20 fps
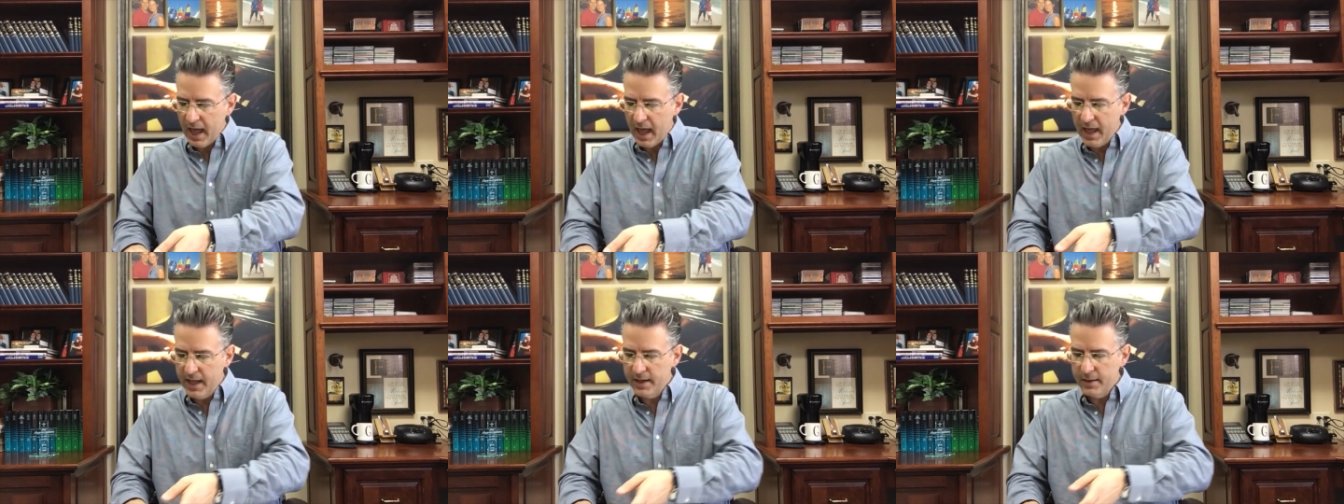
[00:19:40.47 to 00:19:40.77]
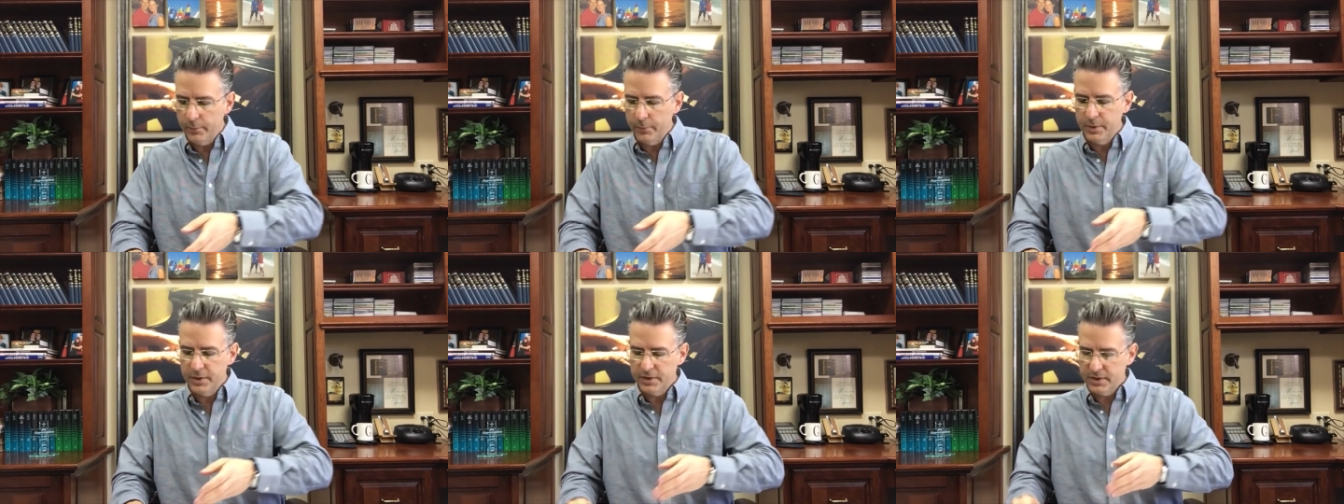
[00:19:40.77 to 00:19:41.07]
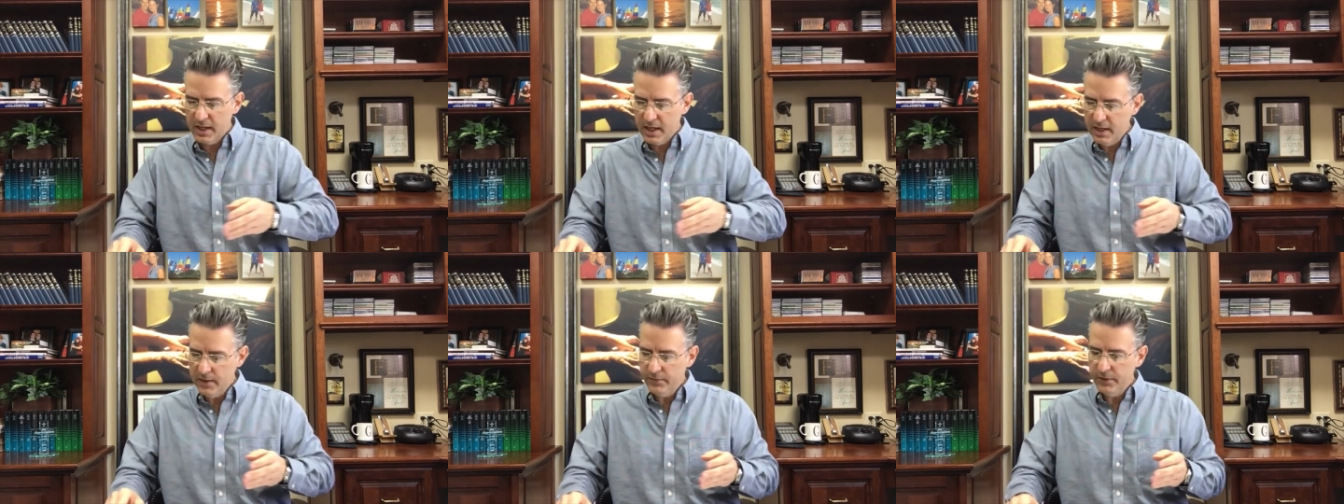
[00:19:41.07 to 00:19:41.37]
and it
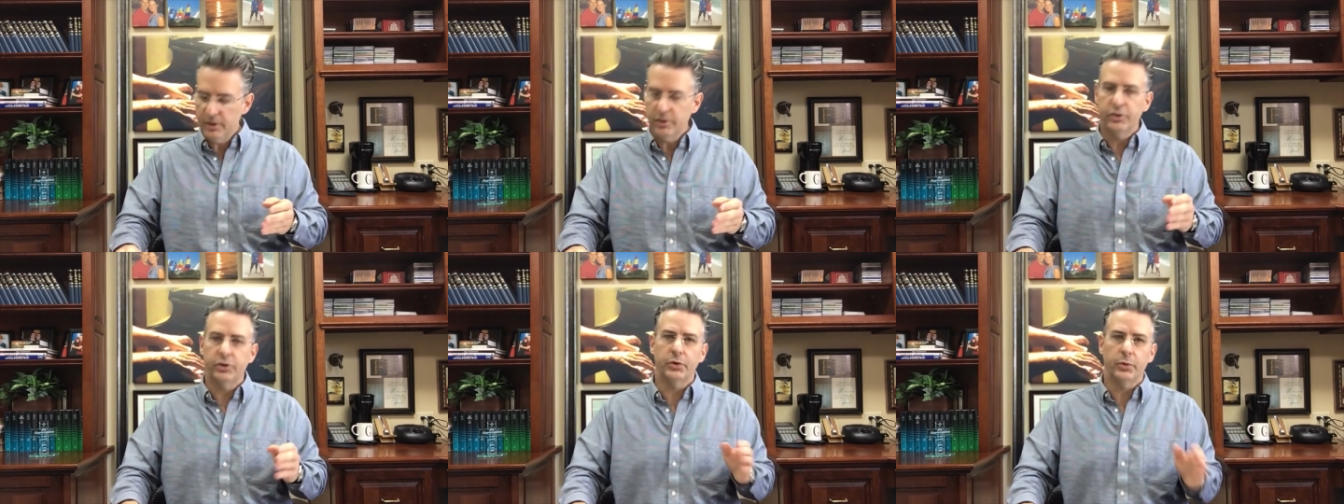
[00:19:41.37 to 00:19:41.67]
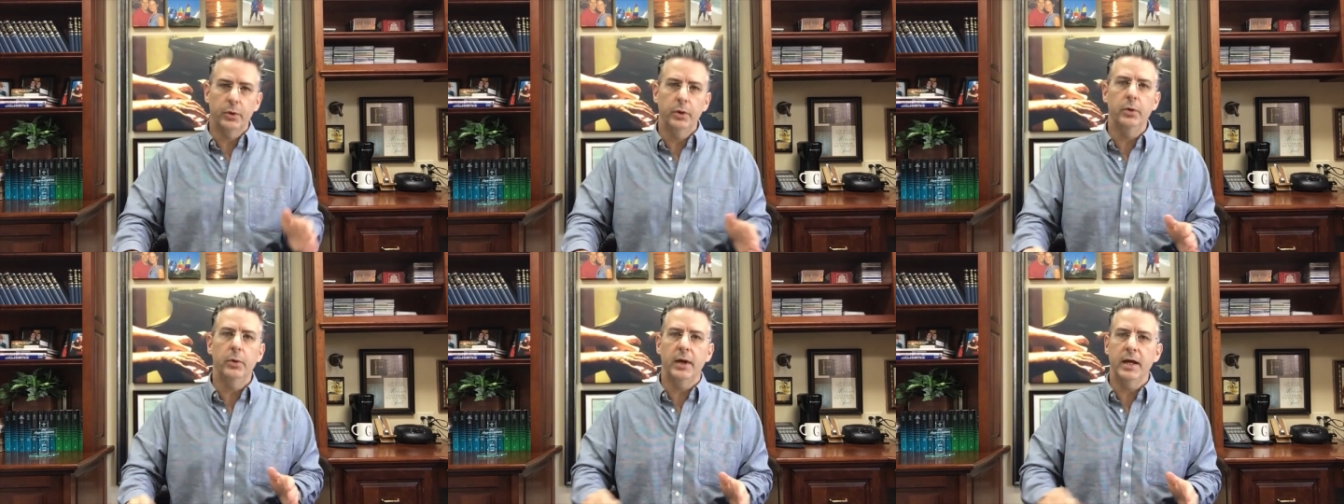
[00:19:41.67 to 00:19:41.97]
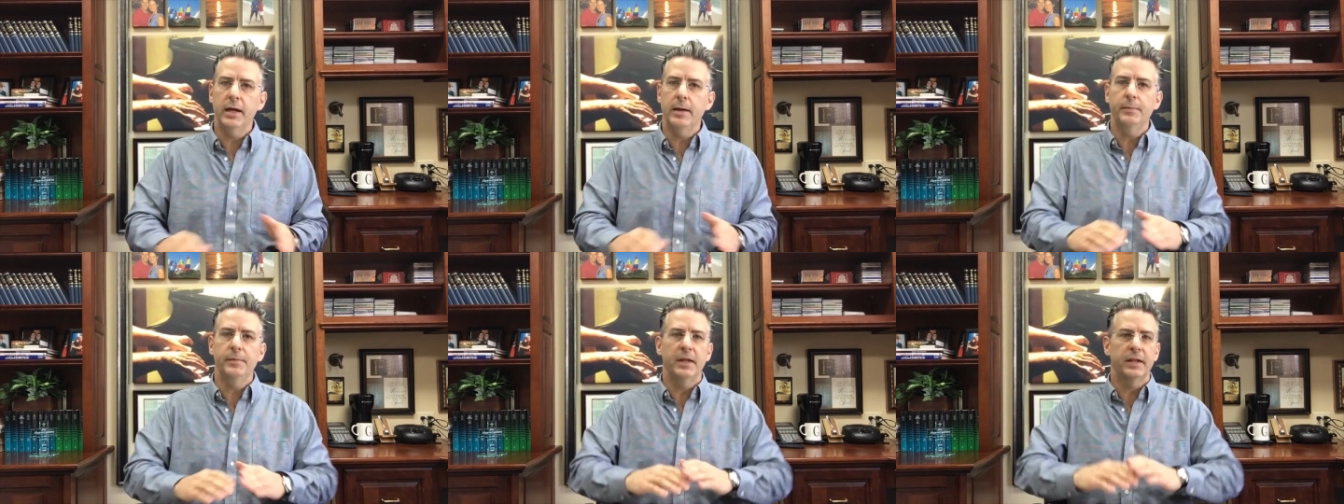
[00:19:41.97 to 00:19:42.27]
was even through
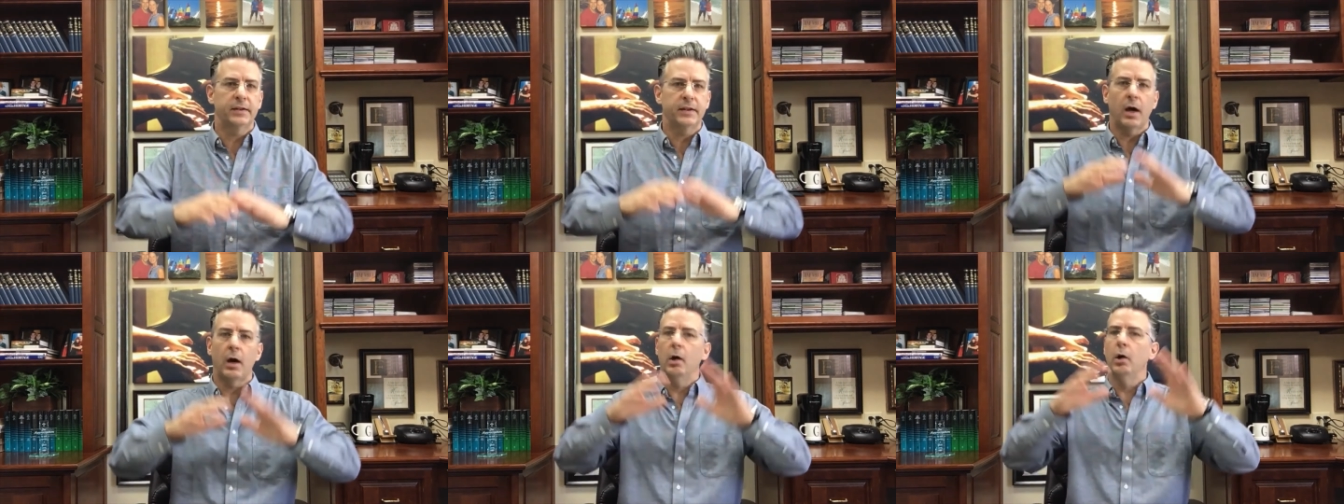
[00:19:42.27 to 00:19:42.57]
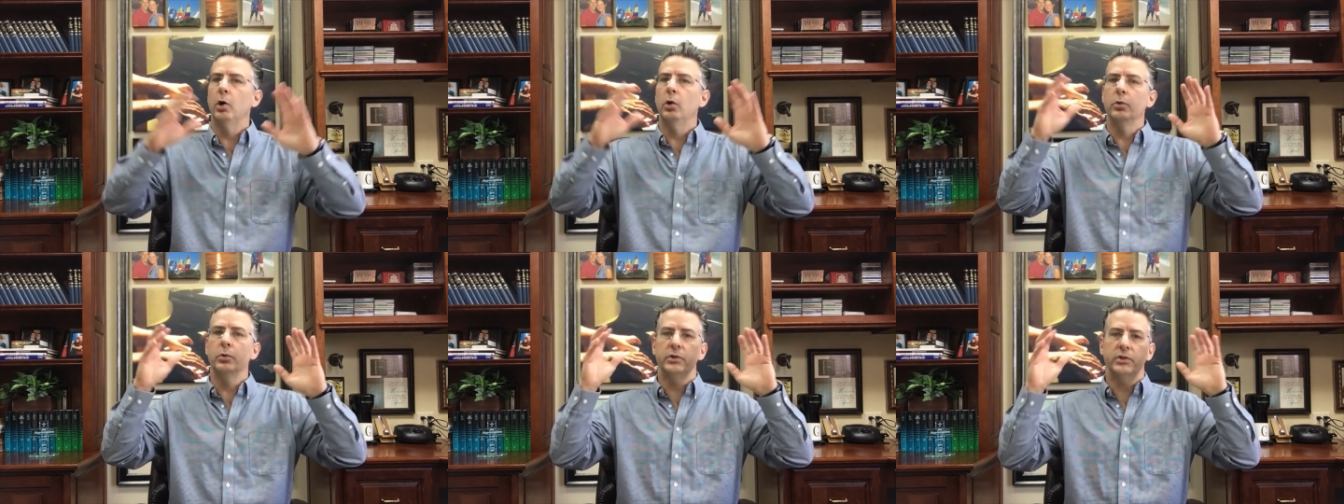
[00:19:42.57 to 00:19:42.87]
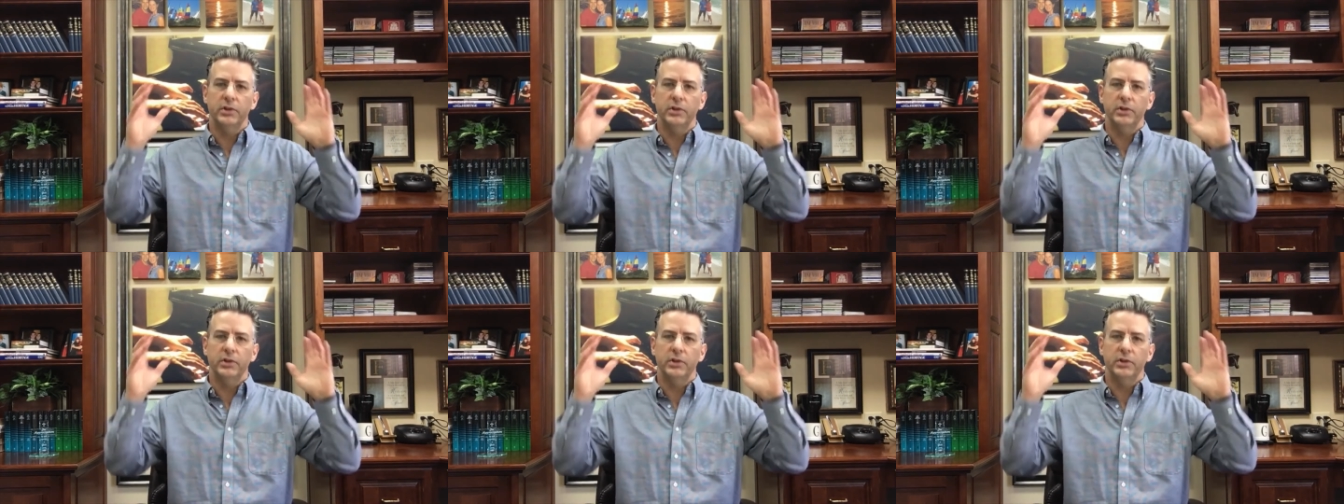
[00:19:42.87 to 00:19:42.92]
him that the whole